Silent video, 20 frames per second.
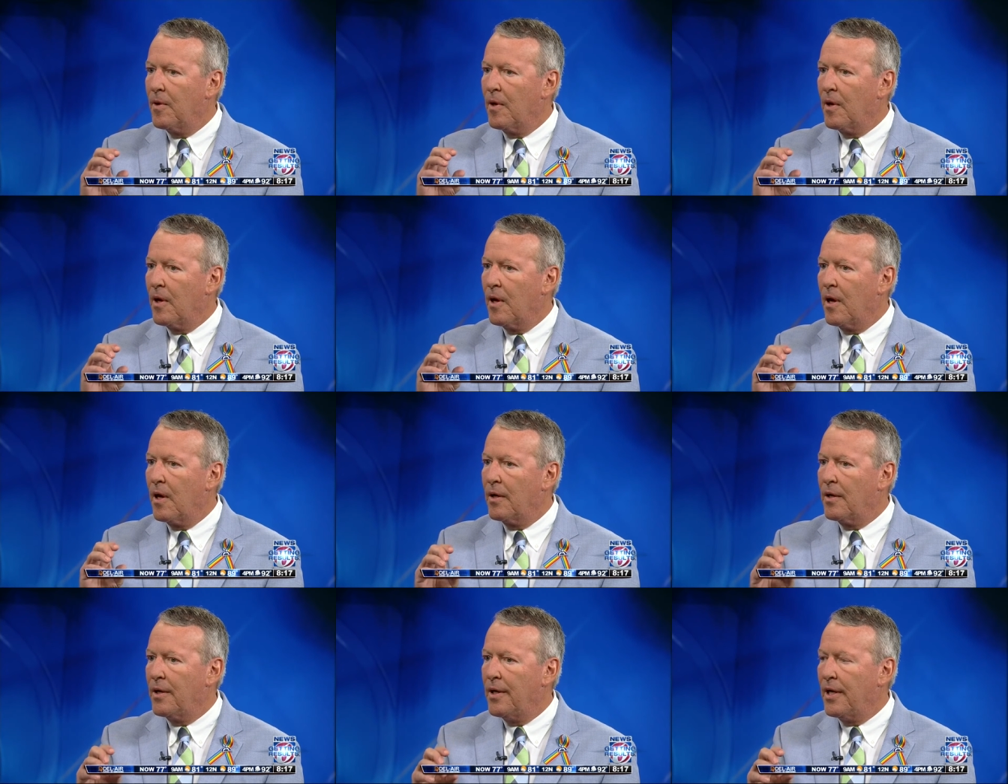
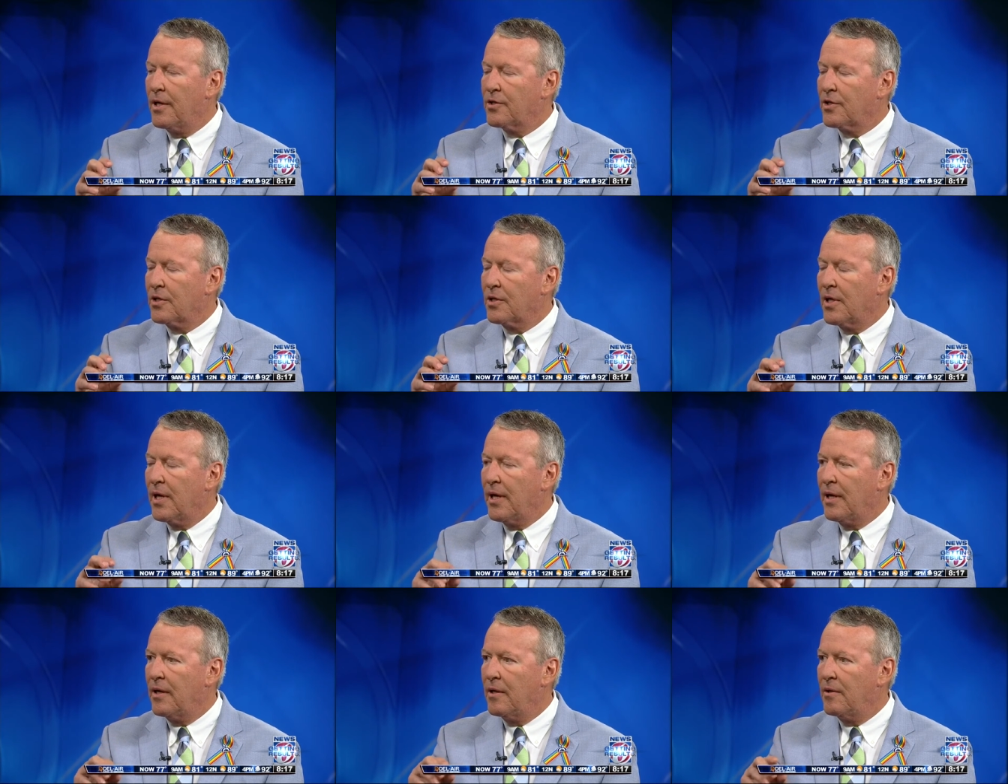uh,
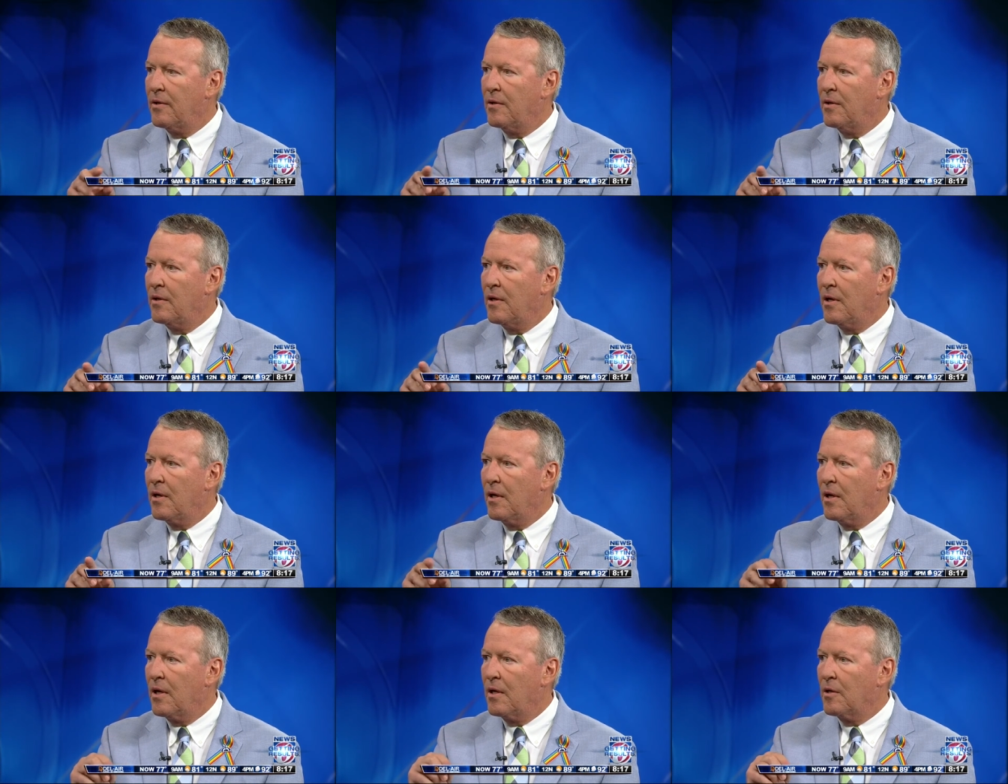designated
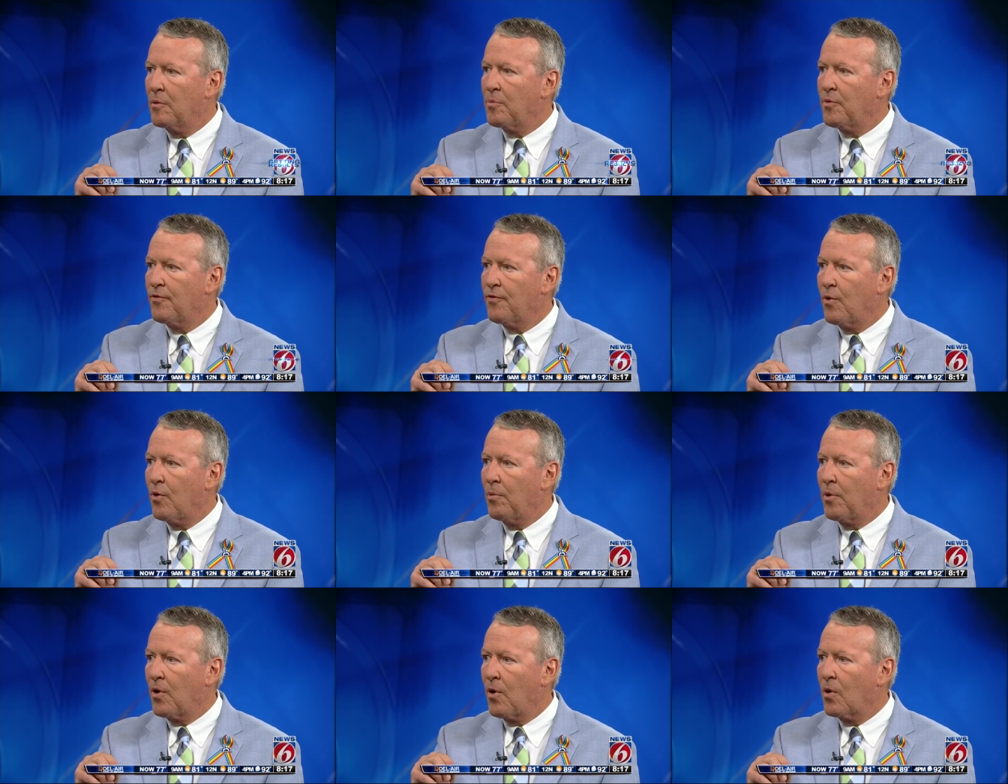uh, the
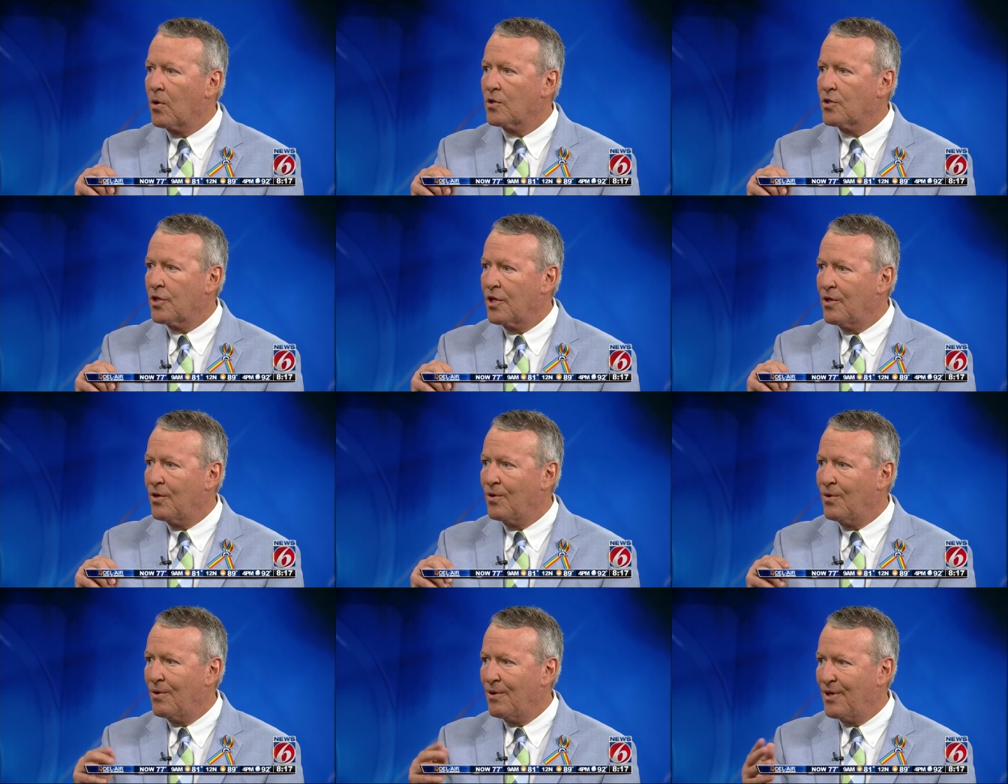Performing Arts
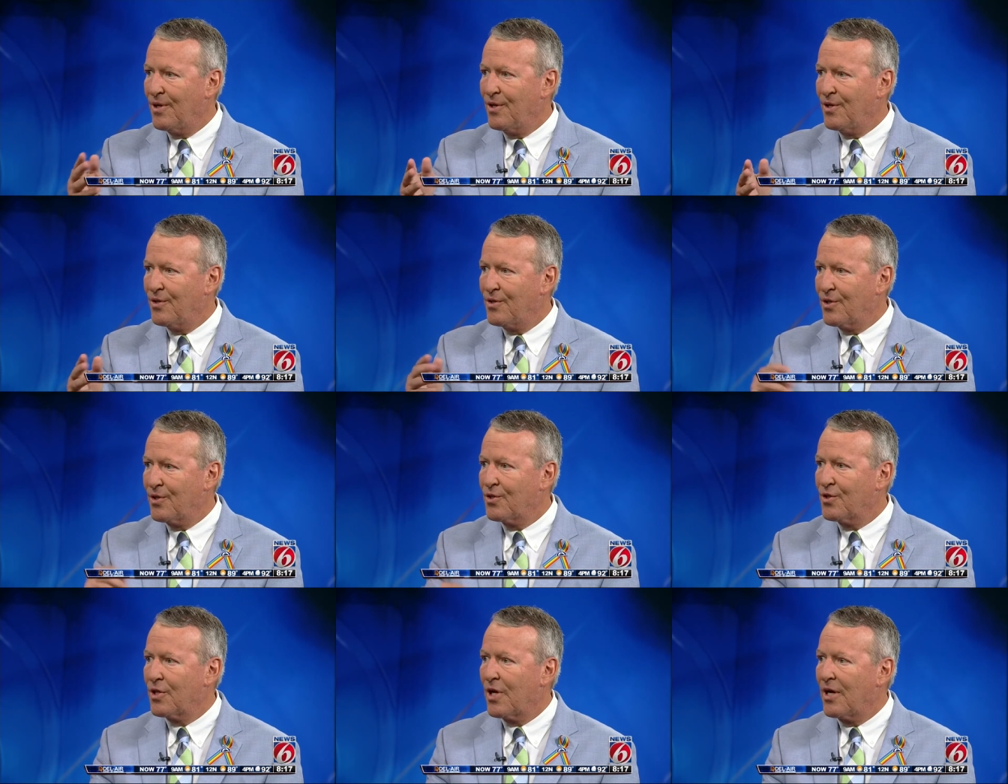Center is
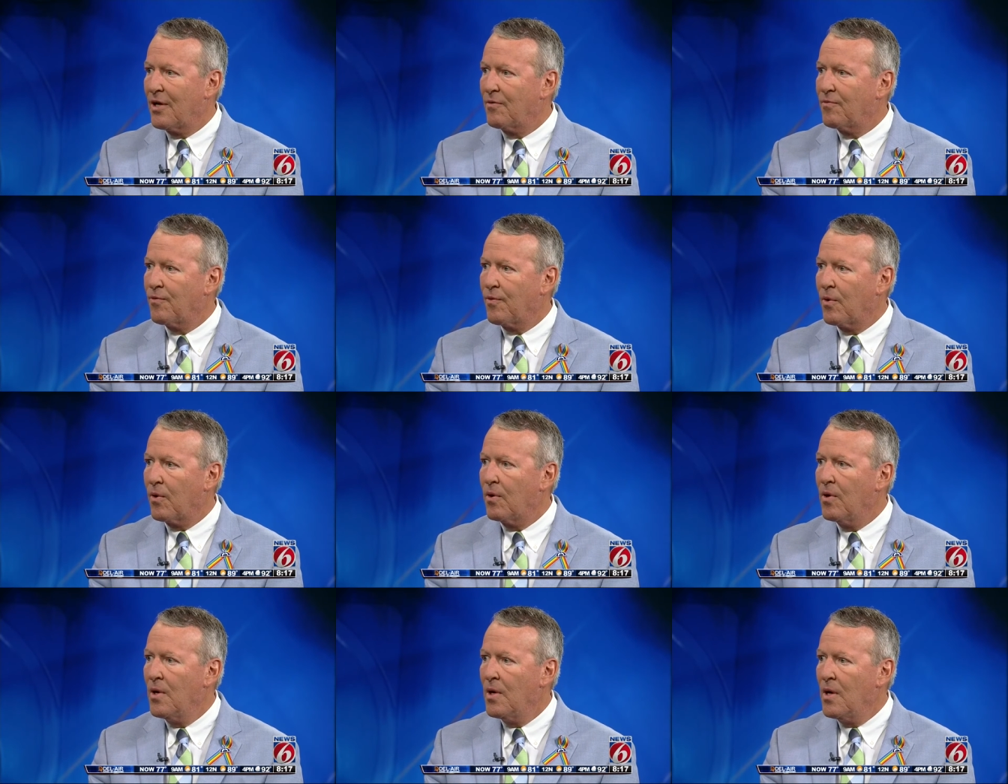a site
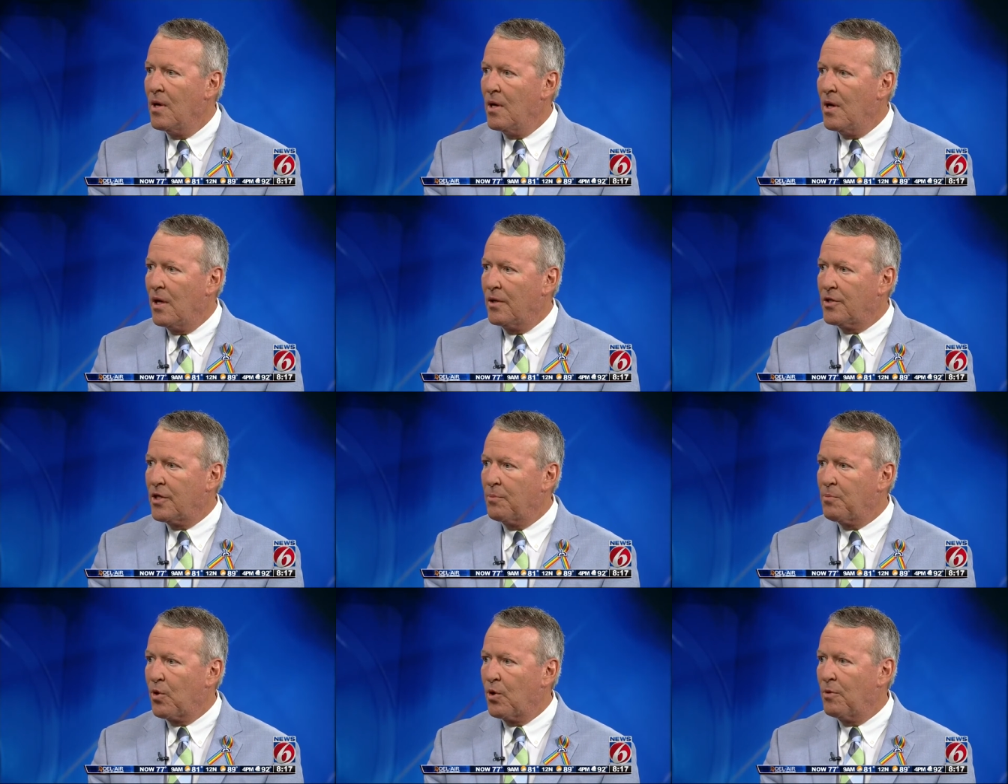for a
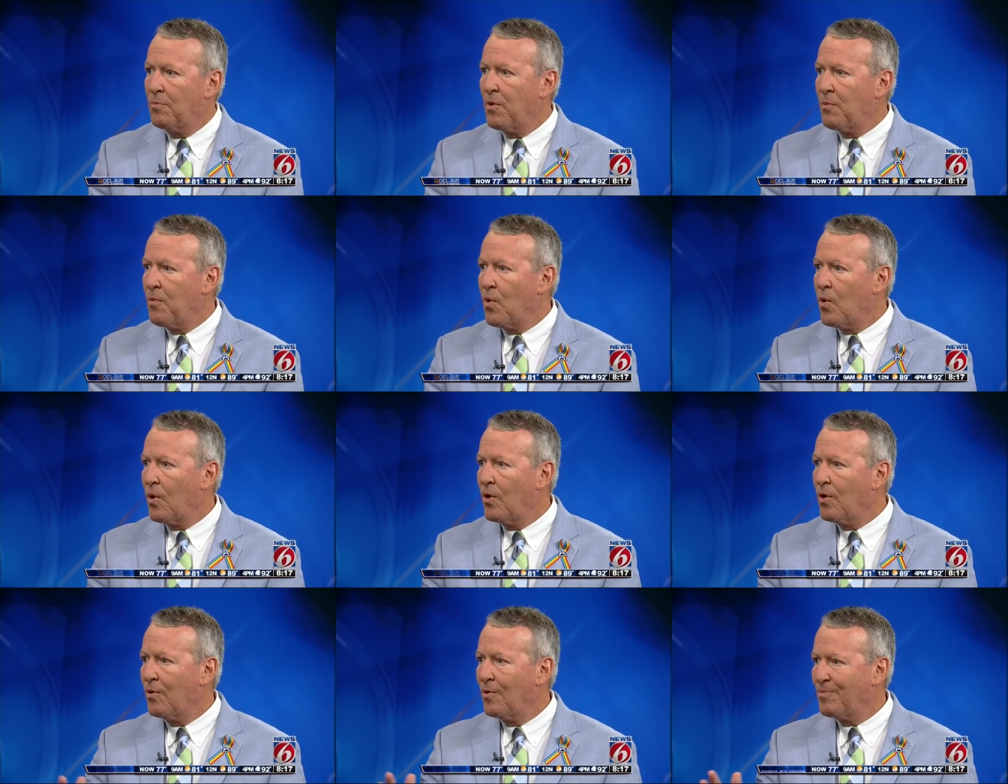temporary
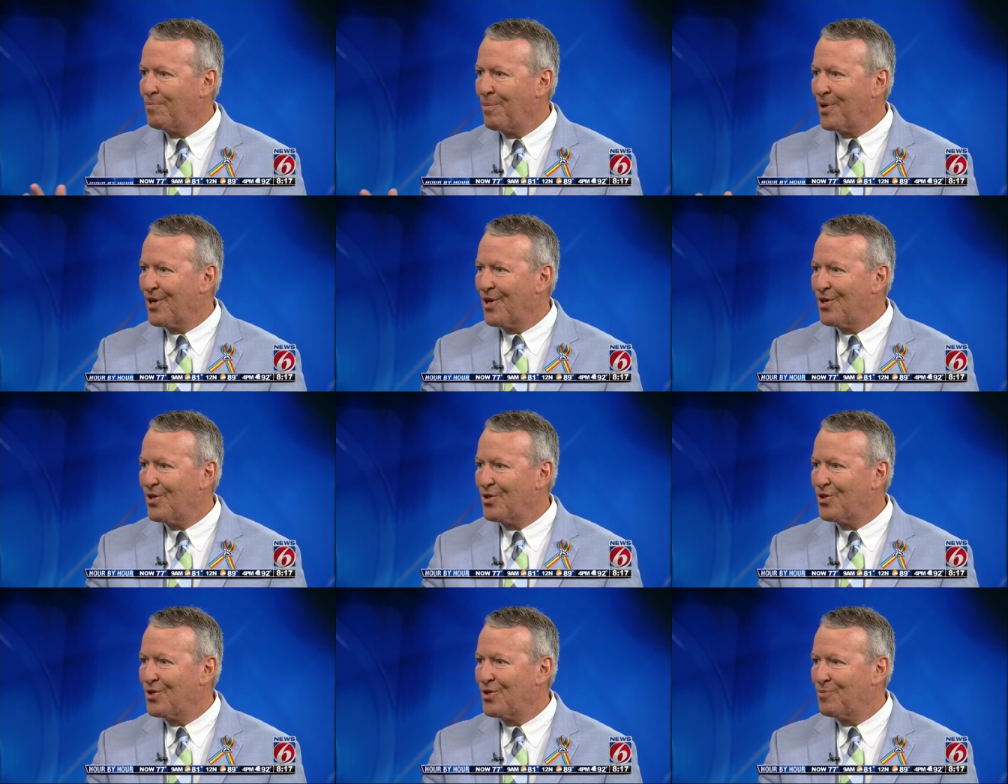memorial
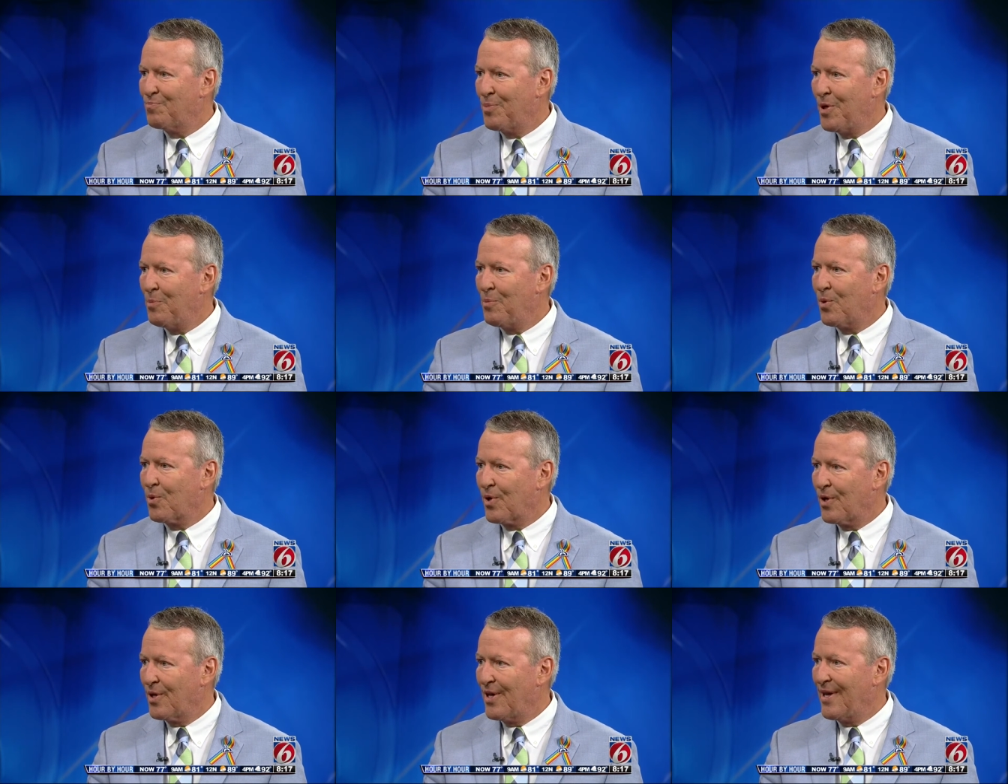because
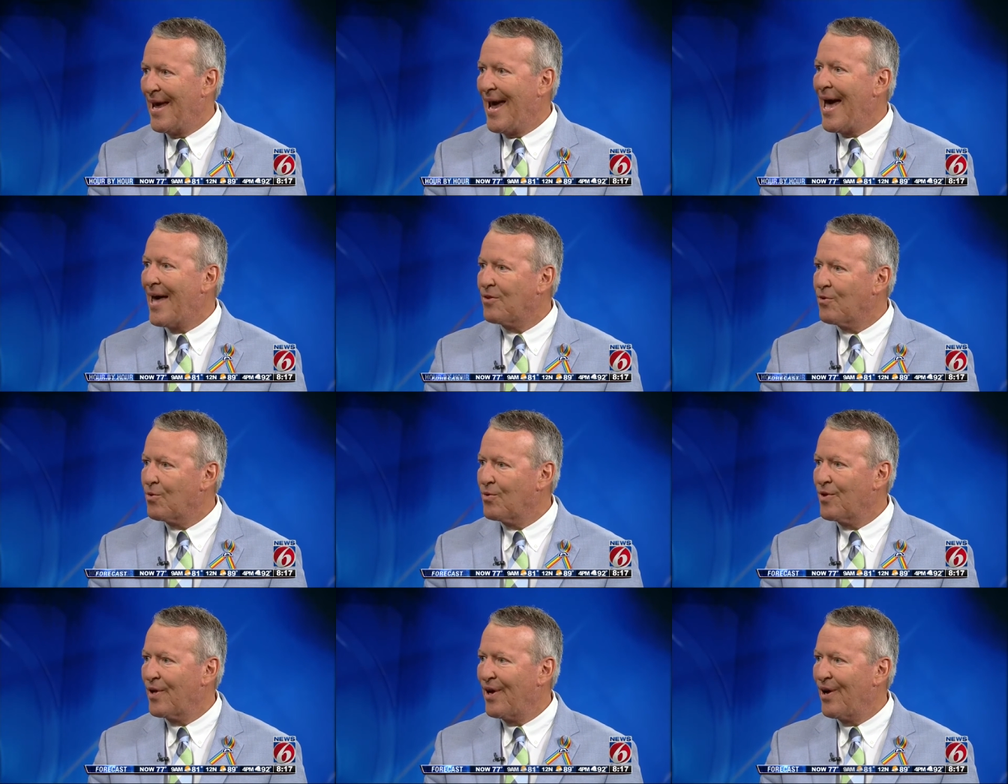people could
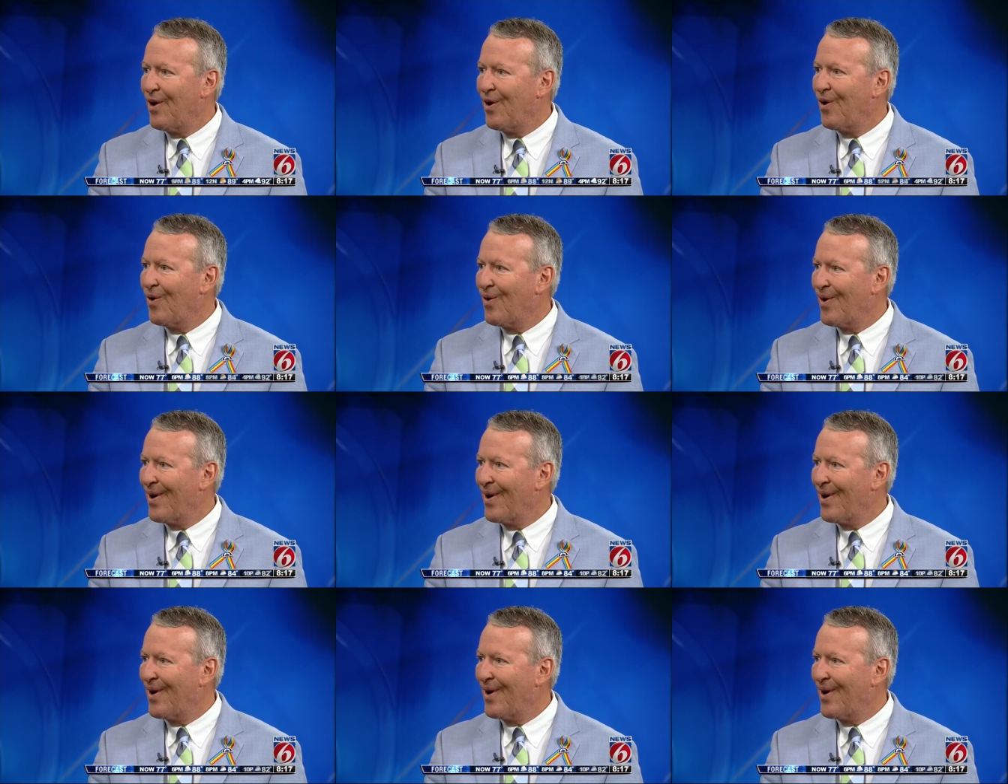gather there yeah.